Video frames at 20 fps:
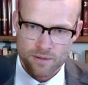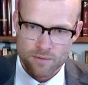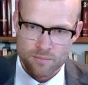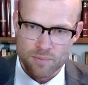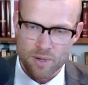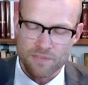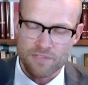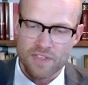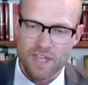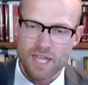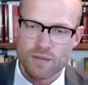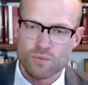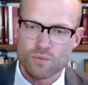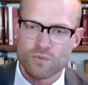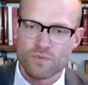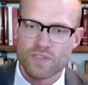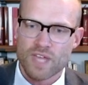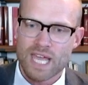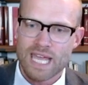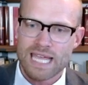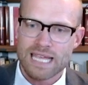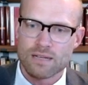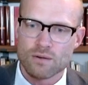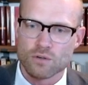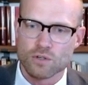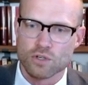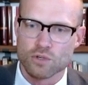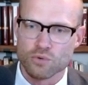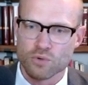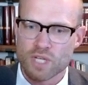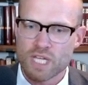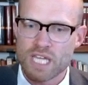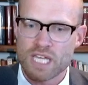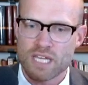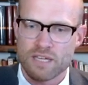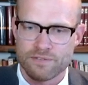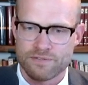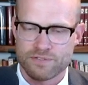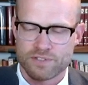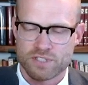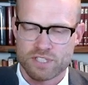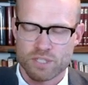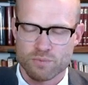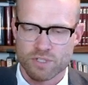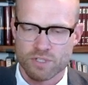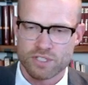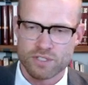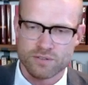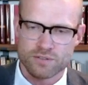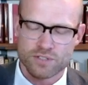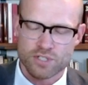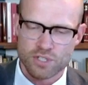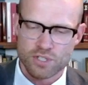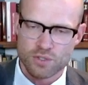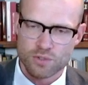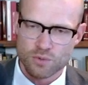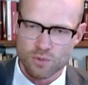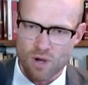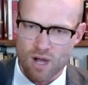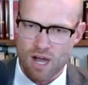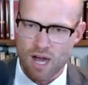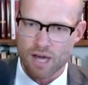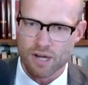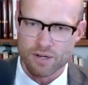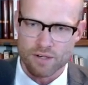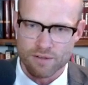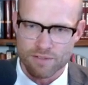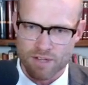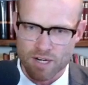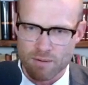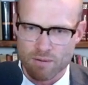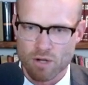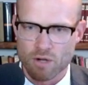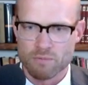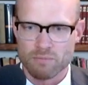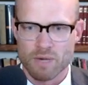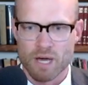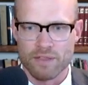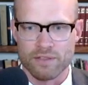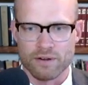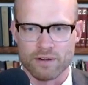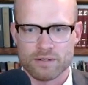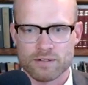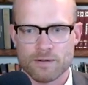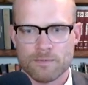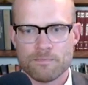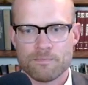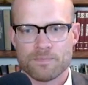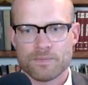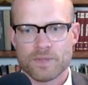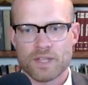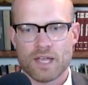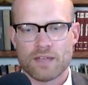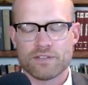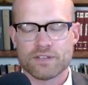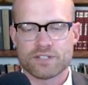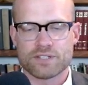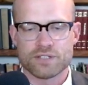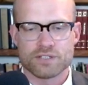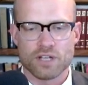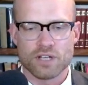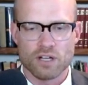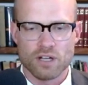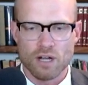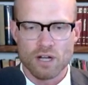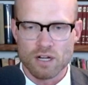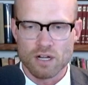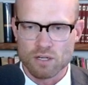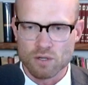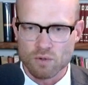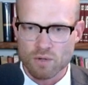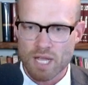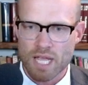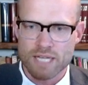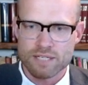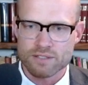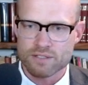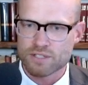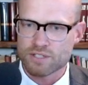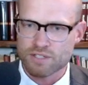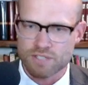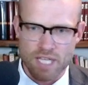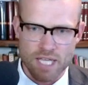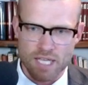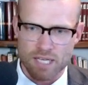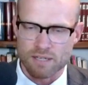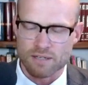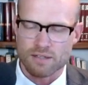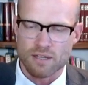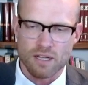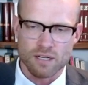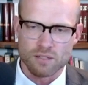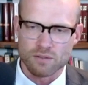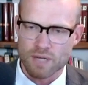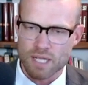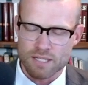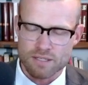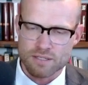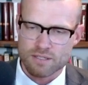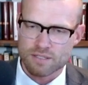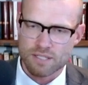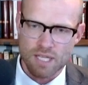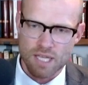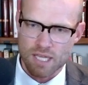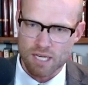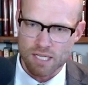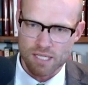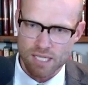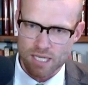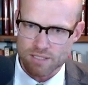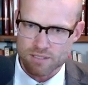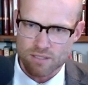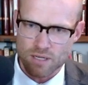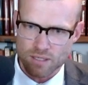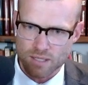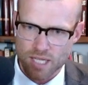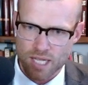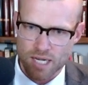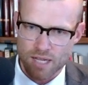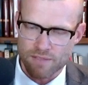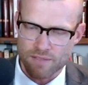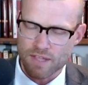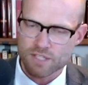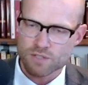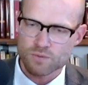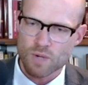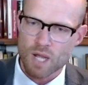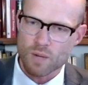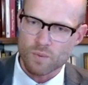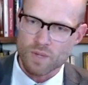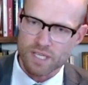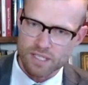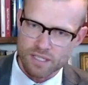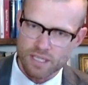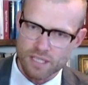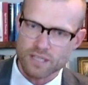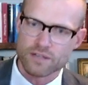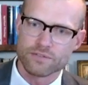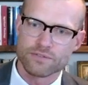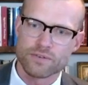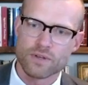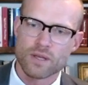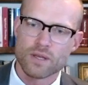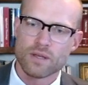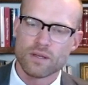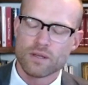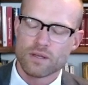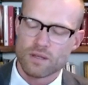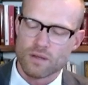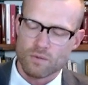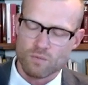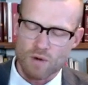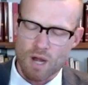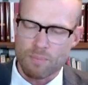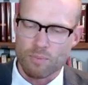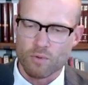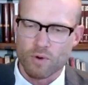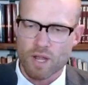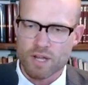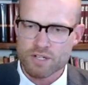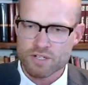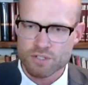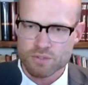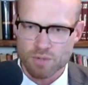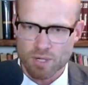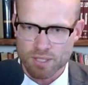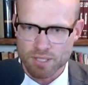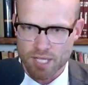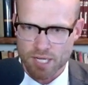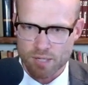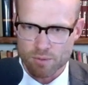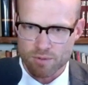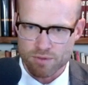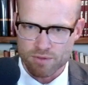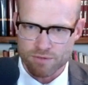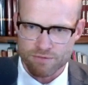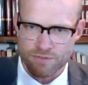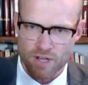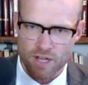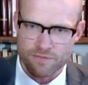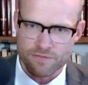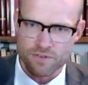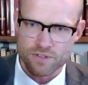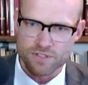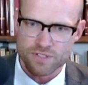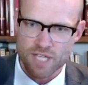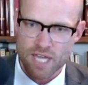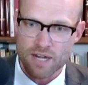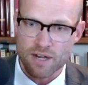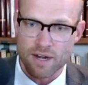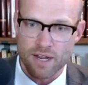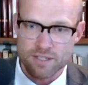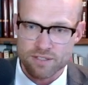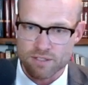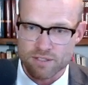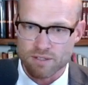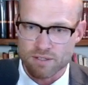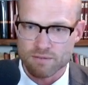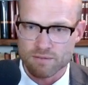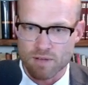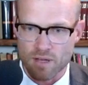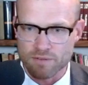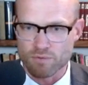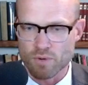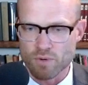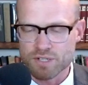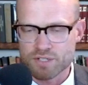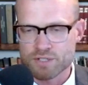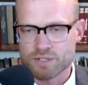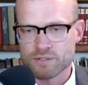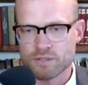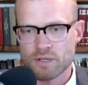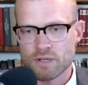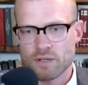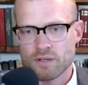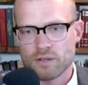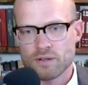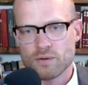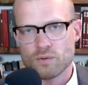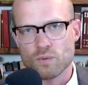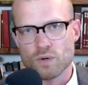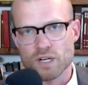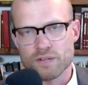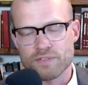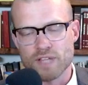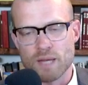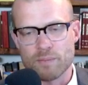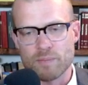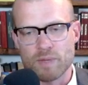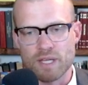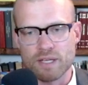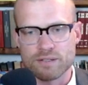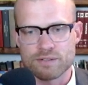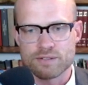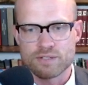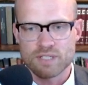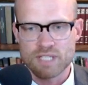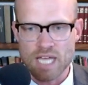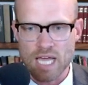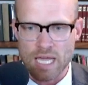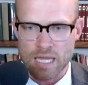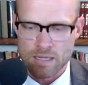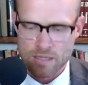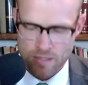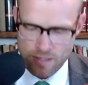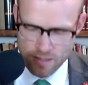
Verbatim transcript: But they, they grieve to, re- to honor their own mother. And this is a, a great sin, a great sin against Our Lady. And that's why we give reparation to Our Lady with the five First Saturdays, of which one of them is today.